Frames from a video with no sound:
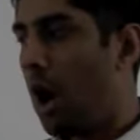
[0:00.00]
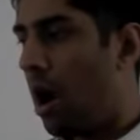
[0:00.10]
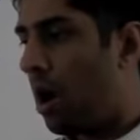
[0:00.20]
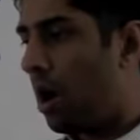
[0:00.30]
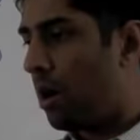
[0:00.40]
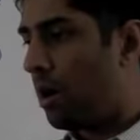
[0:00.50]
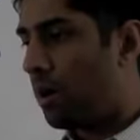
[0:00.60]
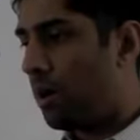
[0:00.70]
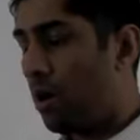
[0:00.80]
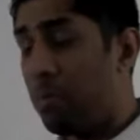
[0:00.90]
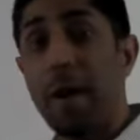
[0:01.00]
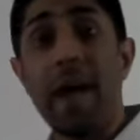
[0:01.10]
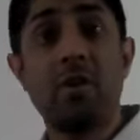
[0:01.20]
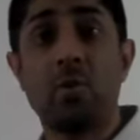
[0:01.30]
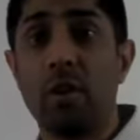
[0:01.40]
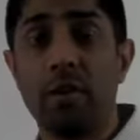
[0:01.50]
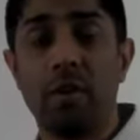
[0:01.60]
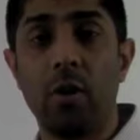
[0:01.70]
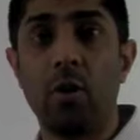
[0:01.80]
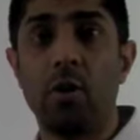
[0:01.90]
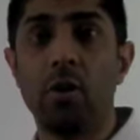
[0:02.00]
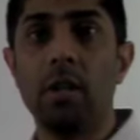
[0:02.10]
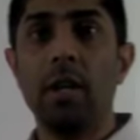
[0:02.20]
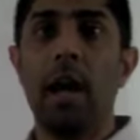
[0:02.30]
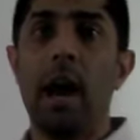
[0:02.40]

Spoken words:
are on page 1 of Google